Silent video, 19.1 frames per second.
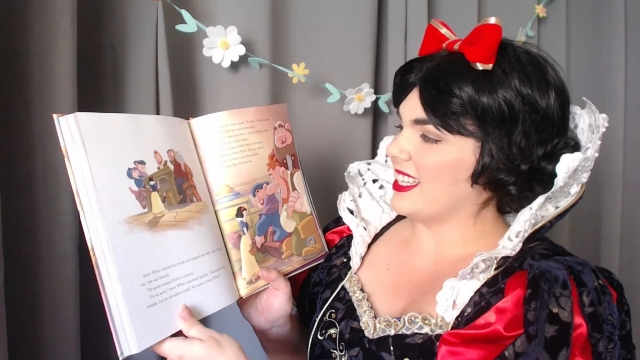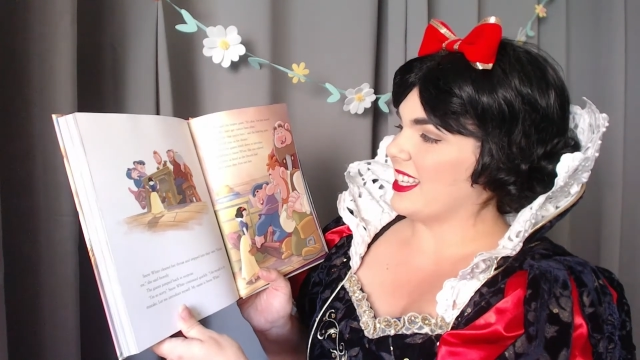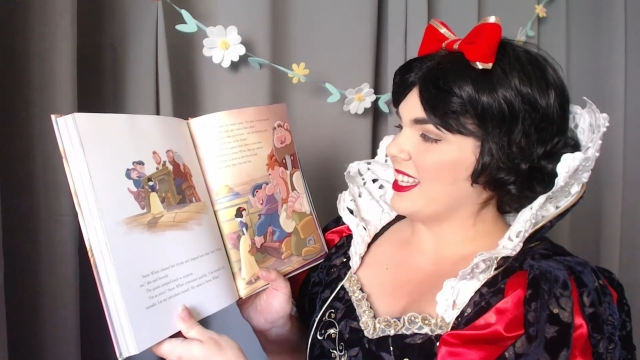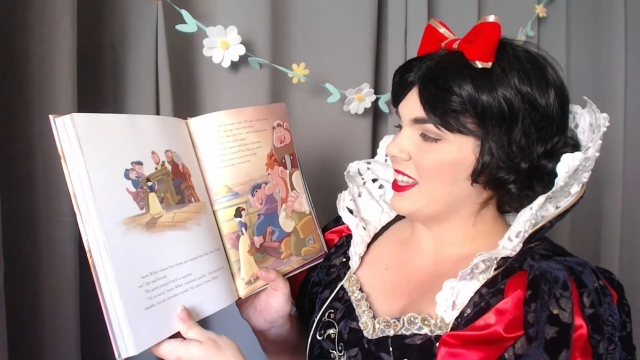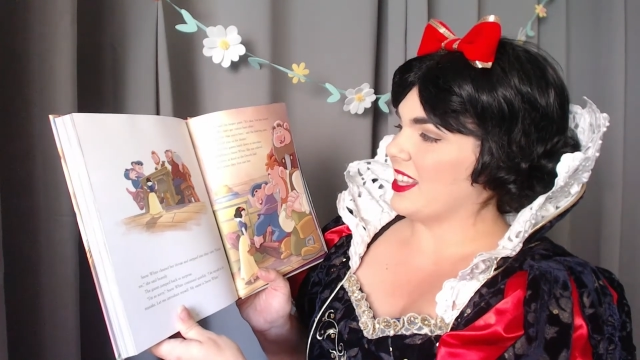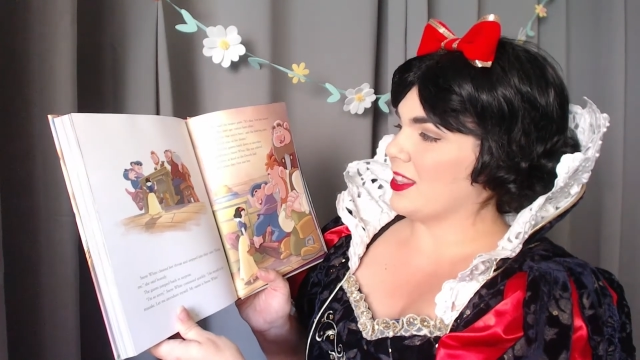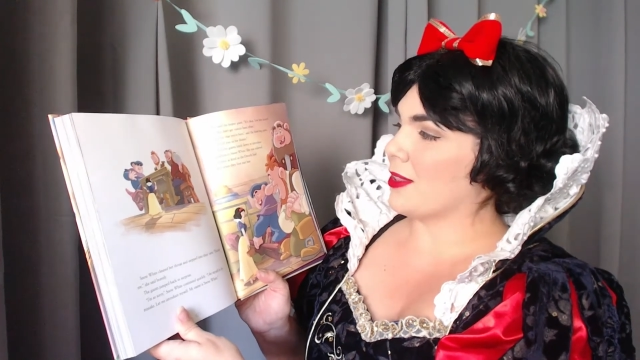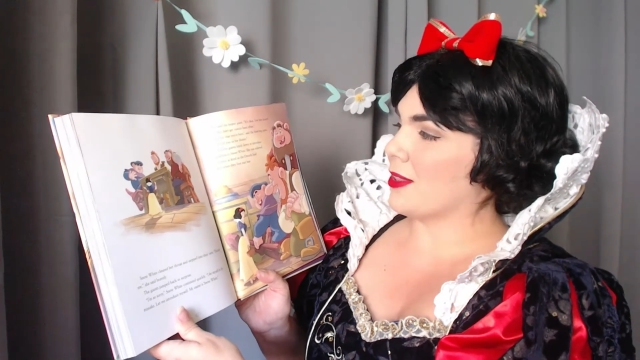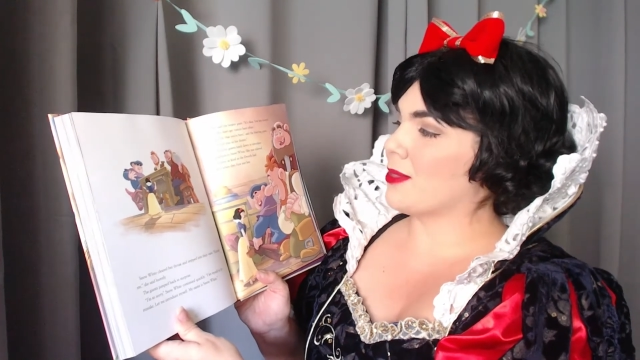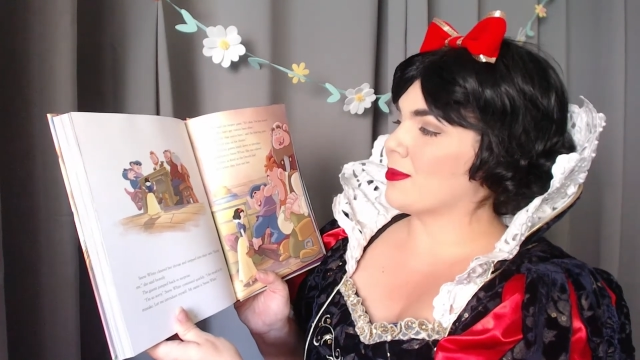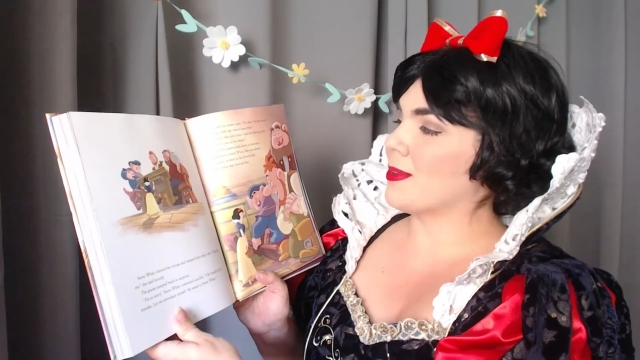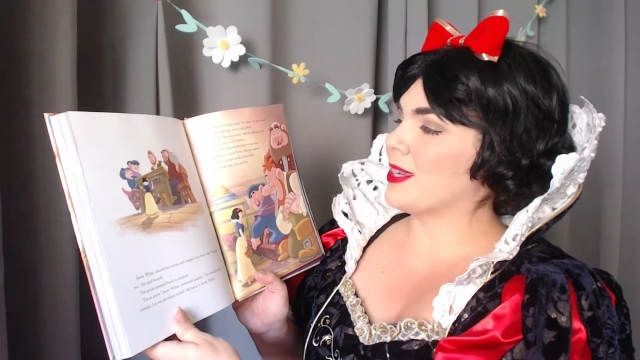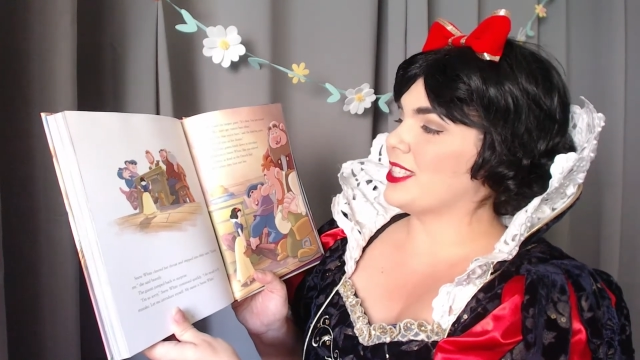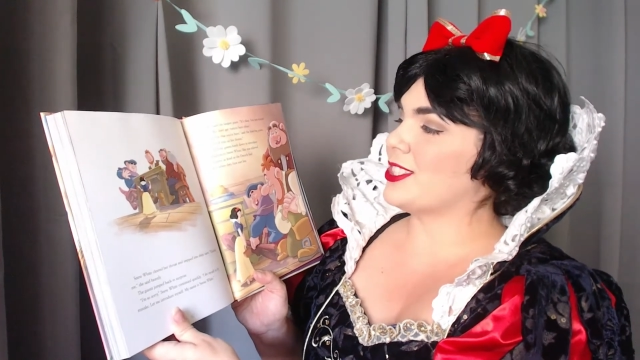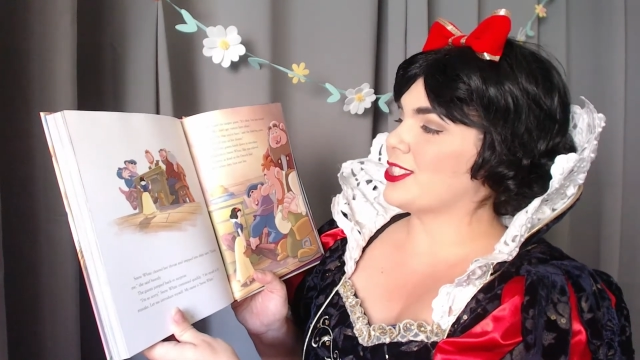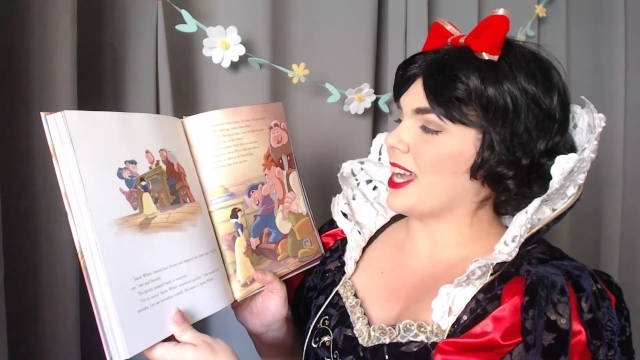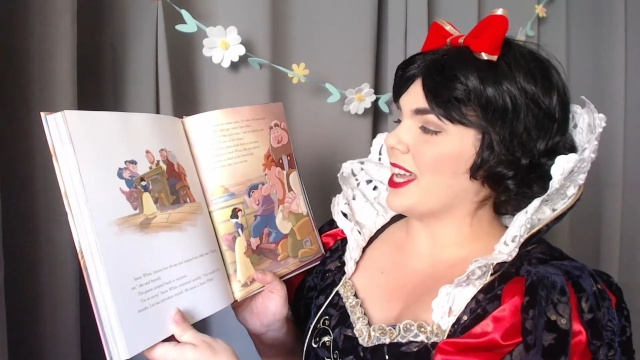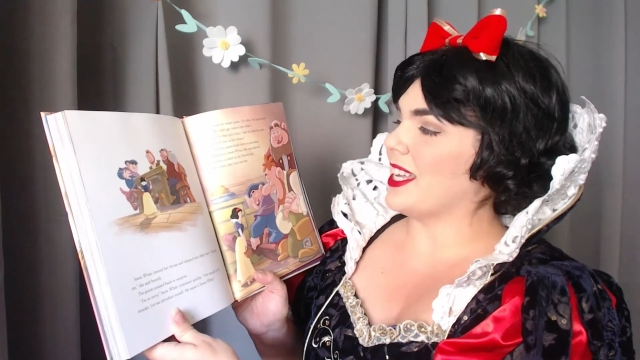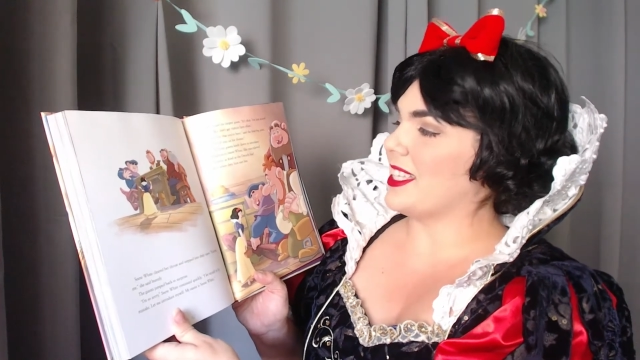The 3
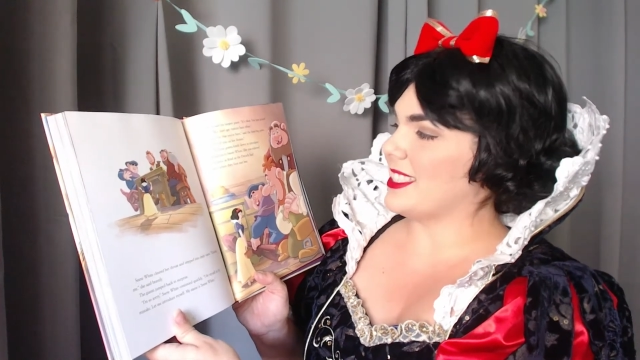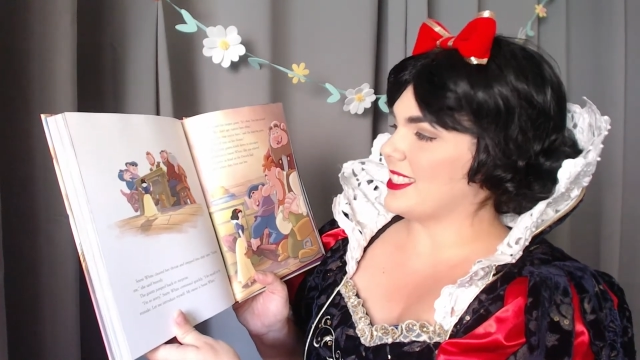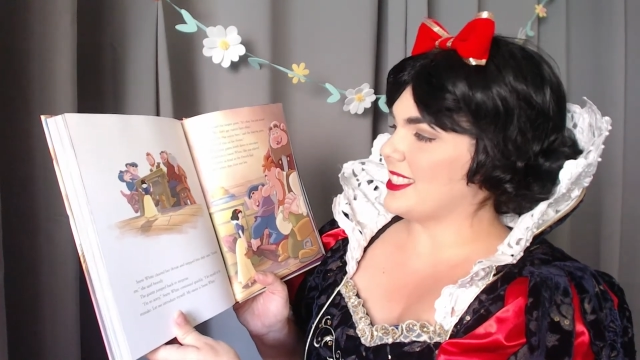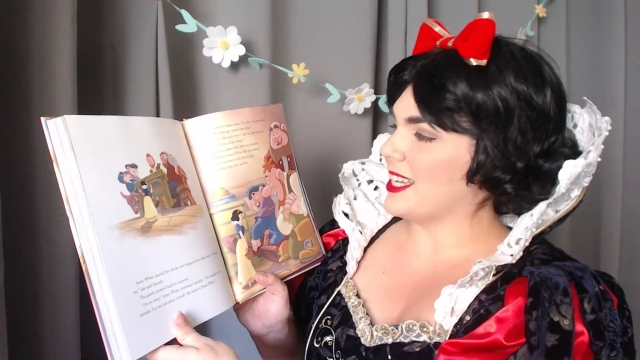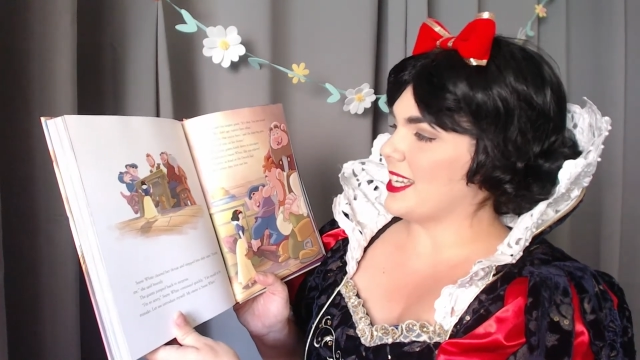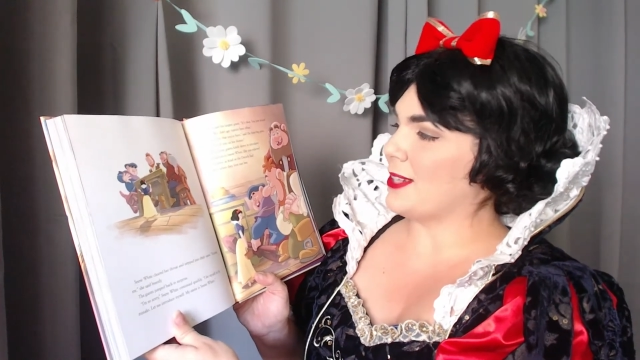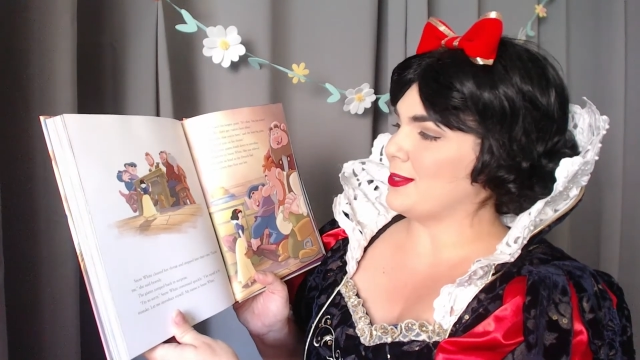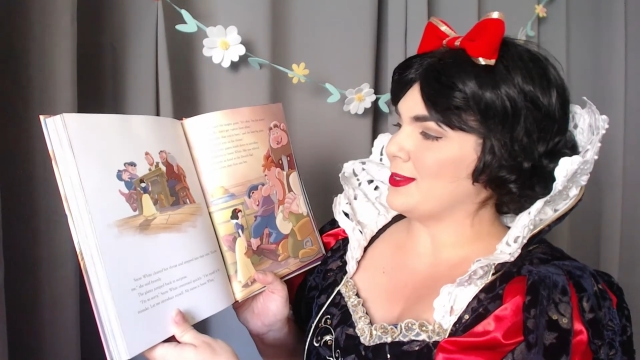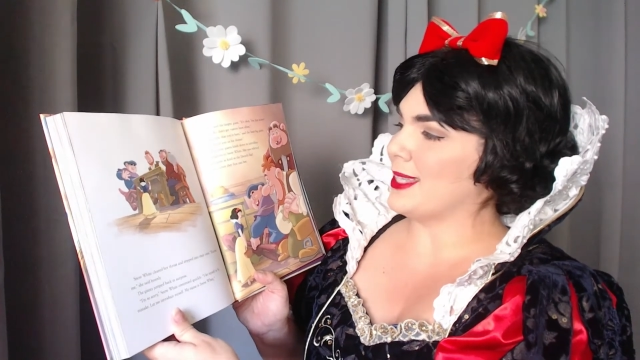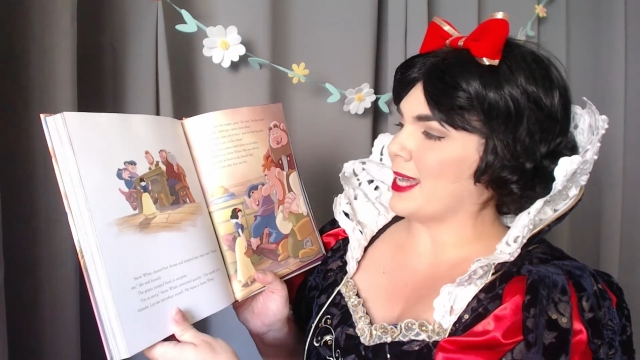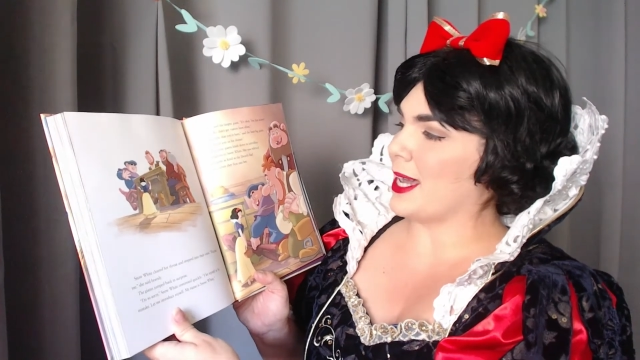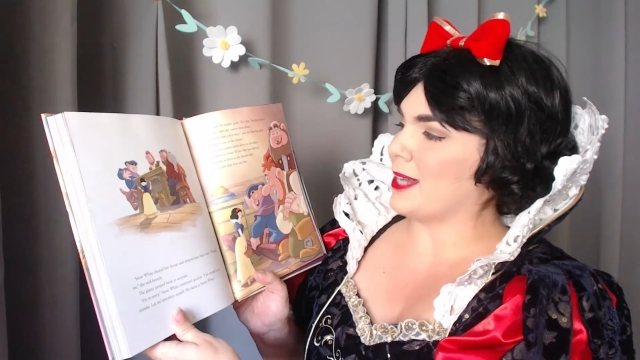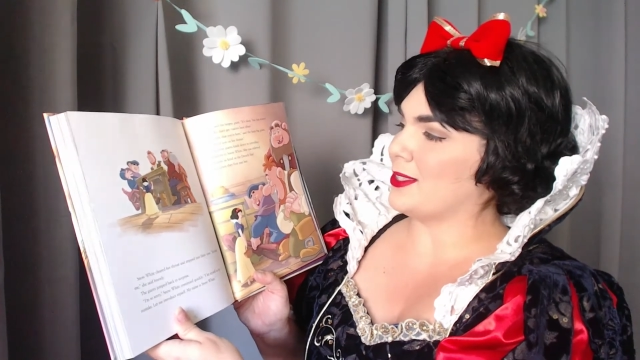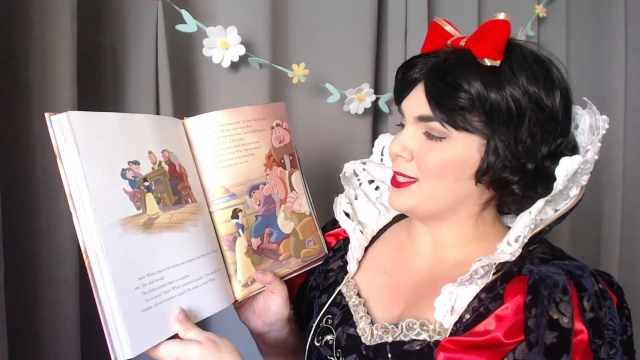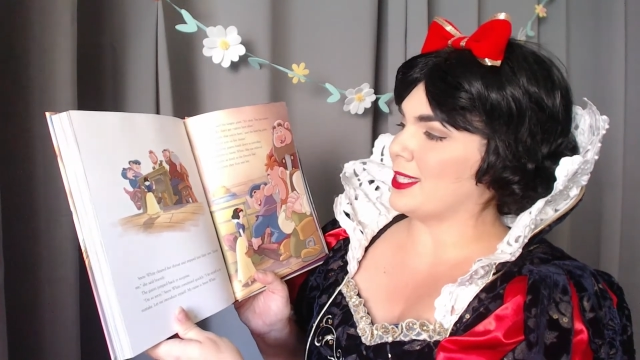giants knelt down to